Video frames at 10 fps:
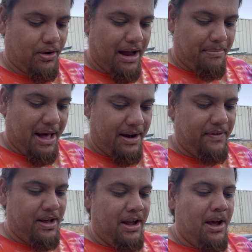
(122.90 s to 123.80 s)
crap out of
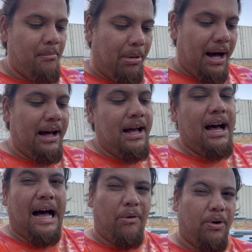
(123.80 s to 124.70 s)
it, but
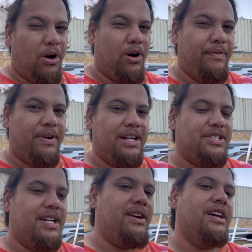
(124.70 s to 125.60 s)
I want to over
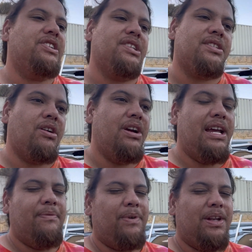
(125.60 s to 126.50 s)
engineer it just so
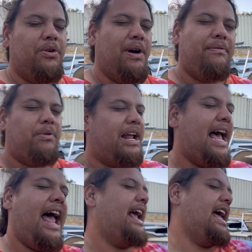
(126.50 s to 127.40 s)
if we do ever want to
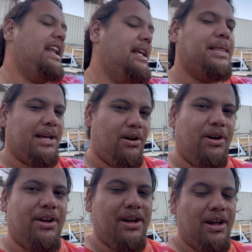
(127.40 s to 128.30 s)
hang anything
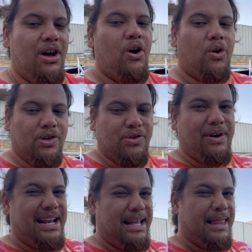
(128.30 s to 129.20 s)
on it or do
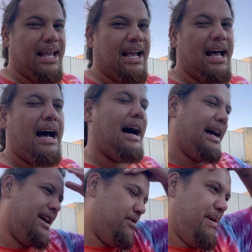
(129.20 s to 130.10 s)
anything, uh,
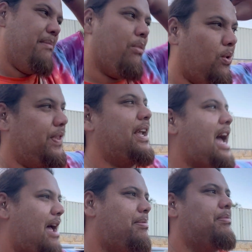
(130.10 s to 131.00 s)
it'll be more than
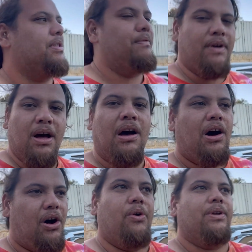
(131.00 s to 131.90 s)
capable of
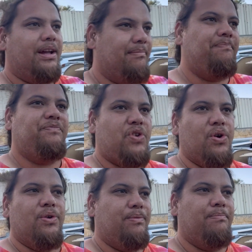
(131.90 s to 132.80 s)
holding
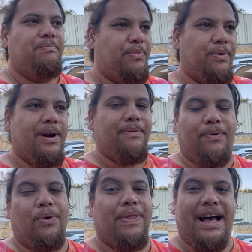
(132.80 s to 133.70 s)
two three,
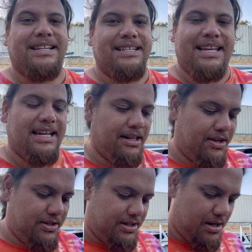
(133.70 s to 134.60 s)
4,000
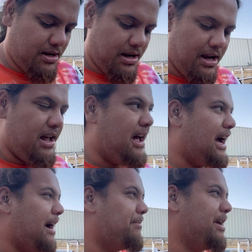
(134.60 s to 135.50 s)
kilos. So
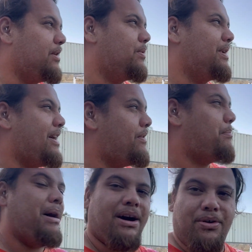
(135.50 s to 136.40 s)
um, it'll never
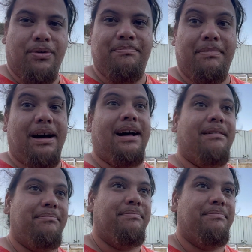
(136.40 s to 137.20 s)
buckle. Uh,